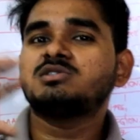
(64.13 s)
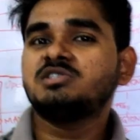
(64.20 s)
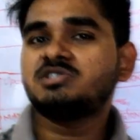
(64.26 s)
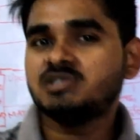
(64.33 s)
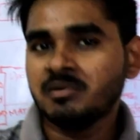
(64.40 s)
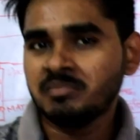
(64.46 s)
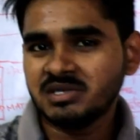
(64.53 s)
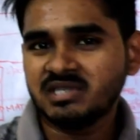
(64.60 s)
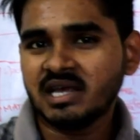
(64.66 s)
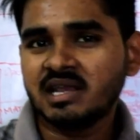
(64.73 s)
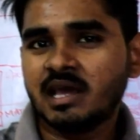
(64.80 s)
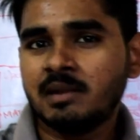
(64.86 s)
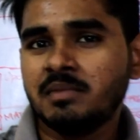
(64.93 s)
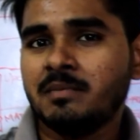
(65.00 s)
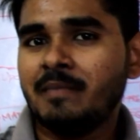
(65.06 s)
system design
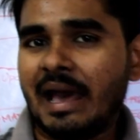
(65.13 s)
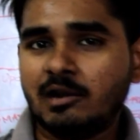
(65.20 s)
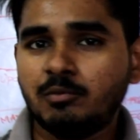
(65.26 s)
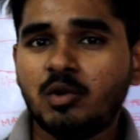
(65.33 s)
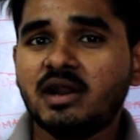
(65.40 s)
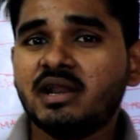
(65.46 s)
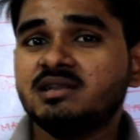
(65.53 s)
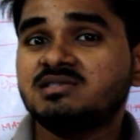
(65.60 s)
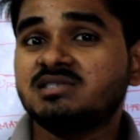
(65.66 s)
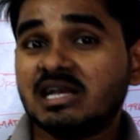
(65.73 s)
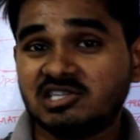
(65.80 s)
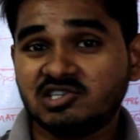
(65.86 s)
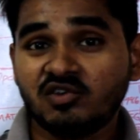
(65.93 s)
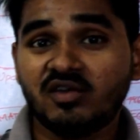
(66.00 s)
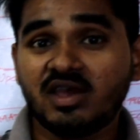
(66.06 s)
can be manipulated in
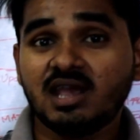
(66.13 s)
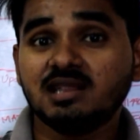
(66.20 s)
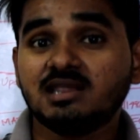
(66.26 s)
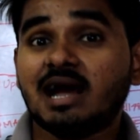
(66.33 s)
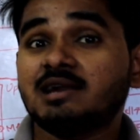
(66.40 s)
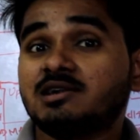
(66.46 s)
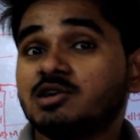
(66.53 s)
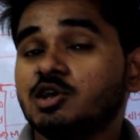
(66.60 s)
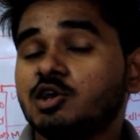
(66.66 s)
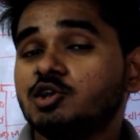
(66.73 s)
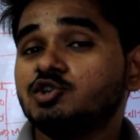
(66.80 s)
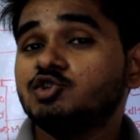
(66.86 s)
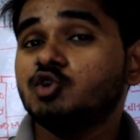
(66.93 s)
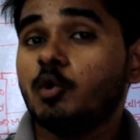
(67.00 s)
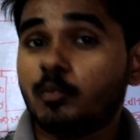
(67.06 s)
such a way that
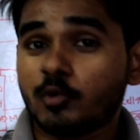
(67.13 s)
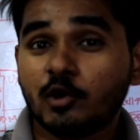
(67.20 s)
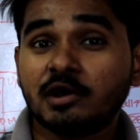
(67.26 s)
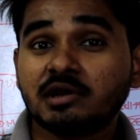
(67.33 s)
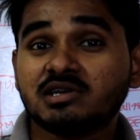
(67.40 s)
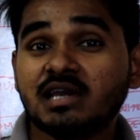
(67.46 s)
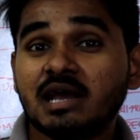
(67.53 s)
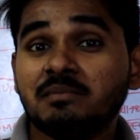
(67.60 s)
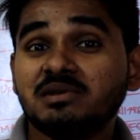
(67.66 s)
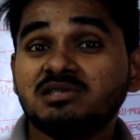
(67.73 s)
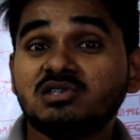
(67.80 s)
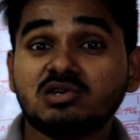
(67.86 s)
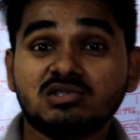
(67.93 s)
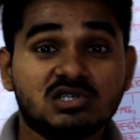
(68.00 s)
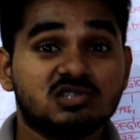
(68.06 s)
your product can be
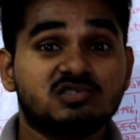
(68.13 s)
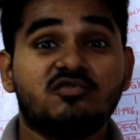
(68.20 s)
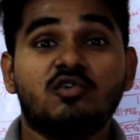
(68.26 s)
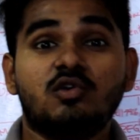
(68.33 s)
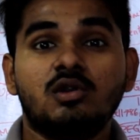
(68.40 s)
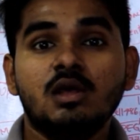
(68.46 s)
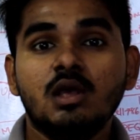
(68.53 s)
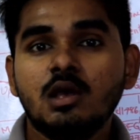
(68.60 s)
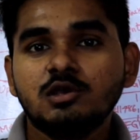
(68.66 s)
successful?